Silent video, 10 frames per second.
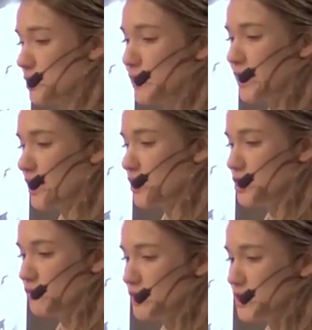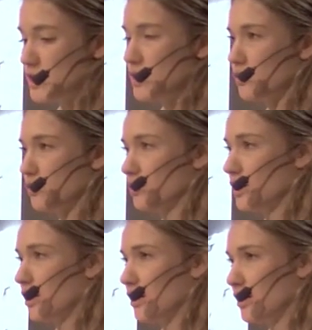but the big engine was still
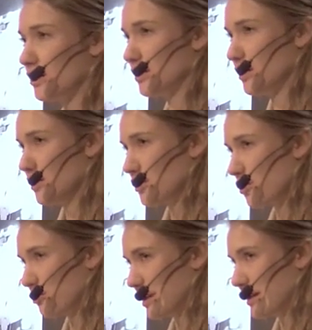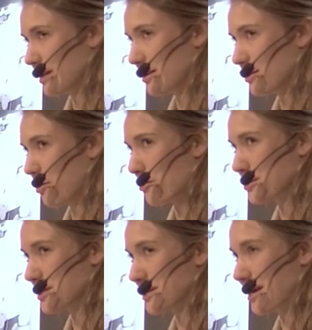completely
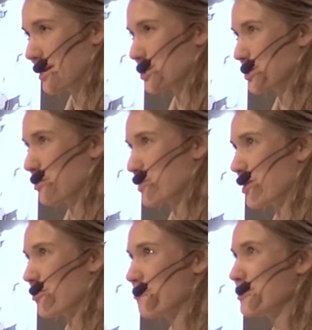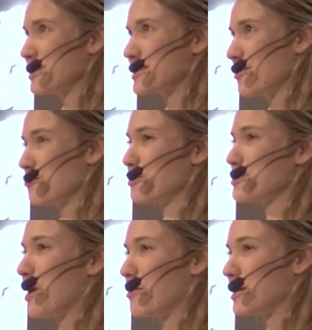clogged, and I had to get back home with a 10
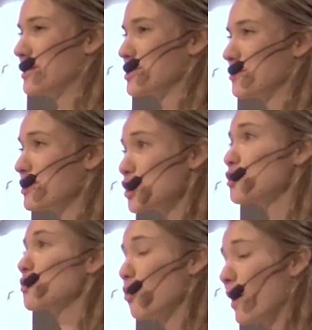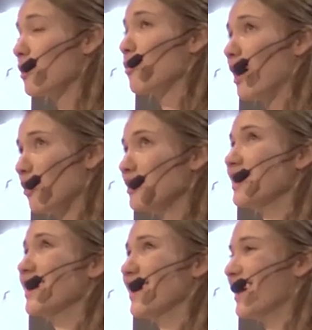horsepower engine, which took quite a while.
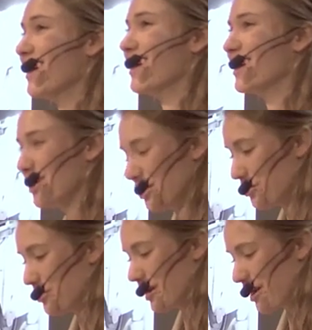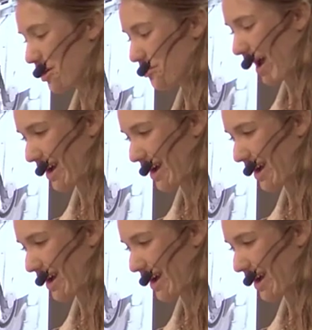But I got